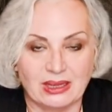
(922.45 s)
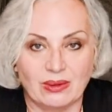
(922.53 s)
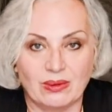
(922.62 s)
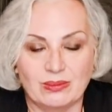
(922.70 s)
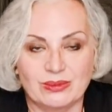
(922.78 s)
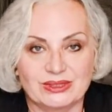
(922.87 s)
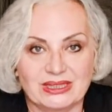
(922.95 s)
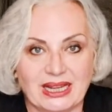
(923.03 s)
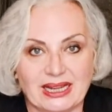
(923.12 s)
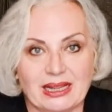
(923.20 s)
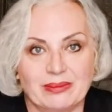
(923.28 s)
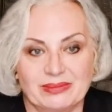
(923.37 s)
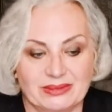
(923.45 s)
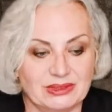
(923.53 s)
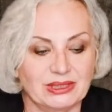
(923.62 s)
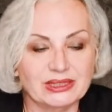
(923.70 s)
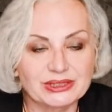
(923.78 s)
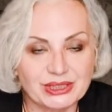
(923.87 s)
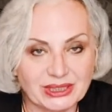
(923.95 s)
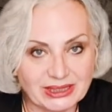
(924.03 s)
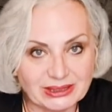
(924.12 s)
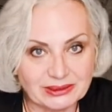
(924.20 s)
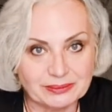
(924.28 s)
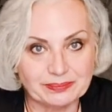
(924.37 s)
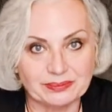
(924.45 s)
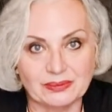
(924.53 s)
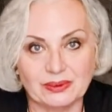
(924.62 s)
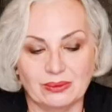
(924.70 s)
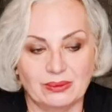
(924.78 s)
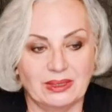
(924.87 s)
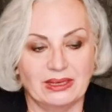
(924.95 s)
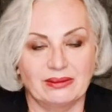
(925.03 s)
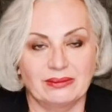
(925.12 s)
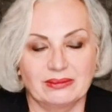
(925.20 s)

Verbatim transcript: almost like I'm touching it or I